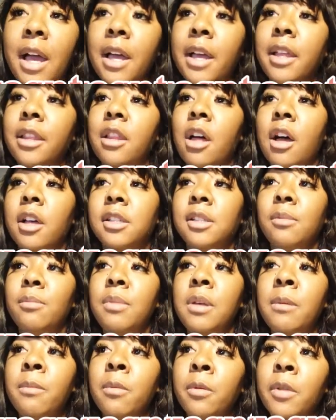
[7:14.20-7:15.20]
I lost
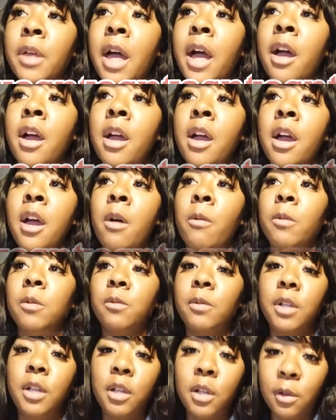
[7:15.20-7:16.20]
some people that
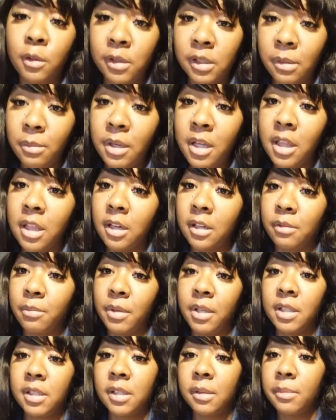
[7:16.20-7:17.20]
was really close to me.
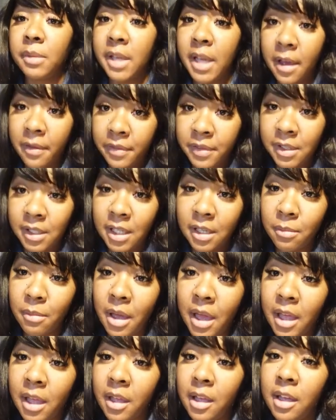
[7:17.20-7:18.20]
There's been some deaths
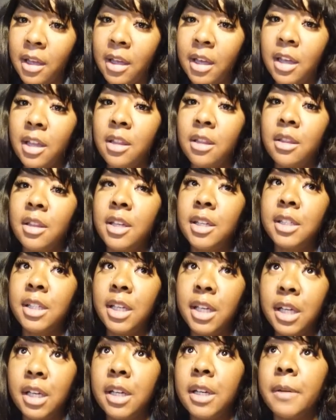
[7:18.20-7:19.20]
in
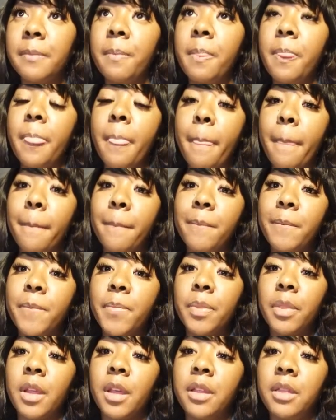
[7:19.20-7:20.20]
this year.
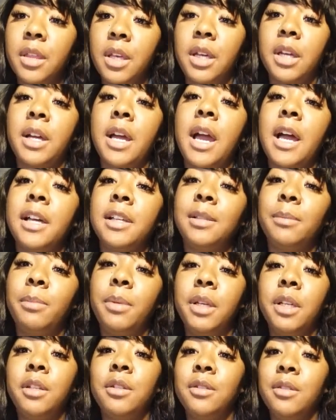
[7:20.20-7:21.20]
There has
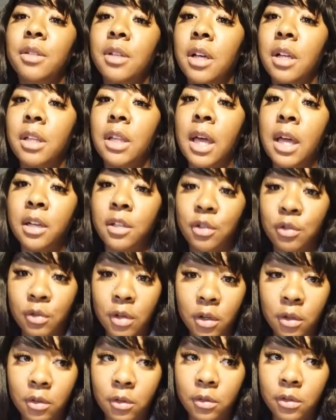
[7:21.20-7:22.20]
been a lot of
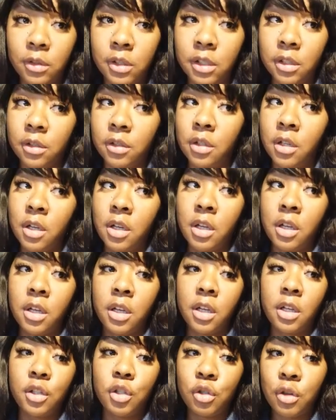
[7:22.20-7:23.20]
struggles and
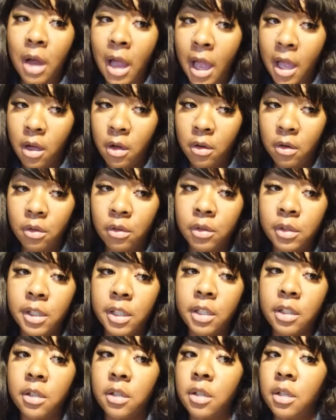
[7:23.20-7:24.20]

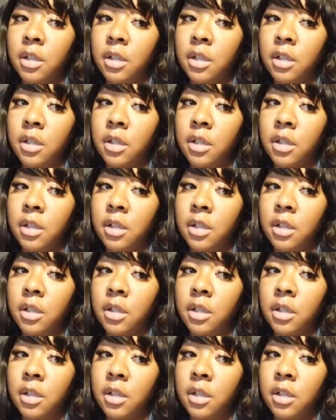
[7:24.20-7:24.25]
trials,